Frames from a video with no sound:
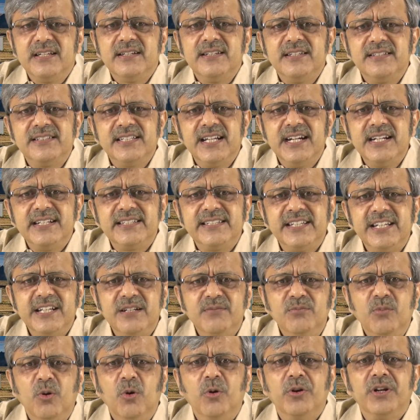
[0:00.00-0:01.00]
results
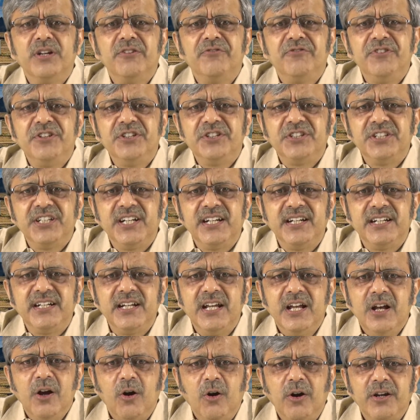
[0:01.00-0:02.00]
in more
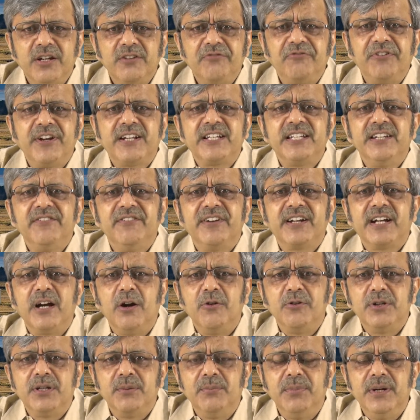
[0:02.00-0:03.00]
efficient or effective
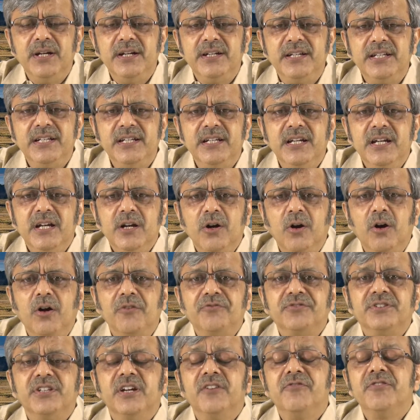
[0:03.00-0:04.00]
accountability
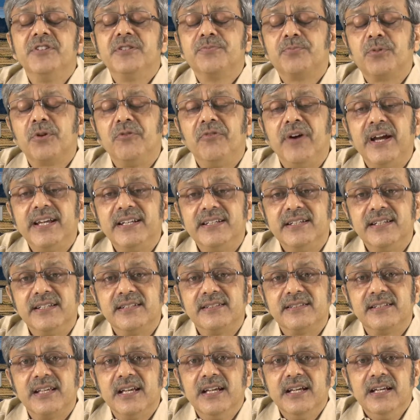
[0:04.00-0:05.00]
of service
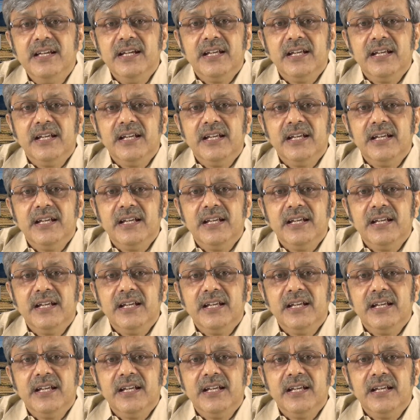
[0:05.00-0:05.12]
providers.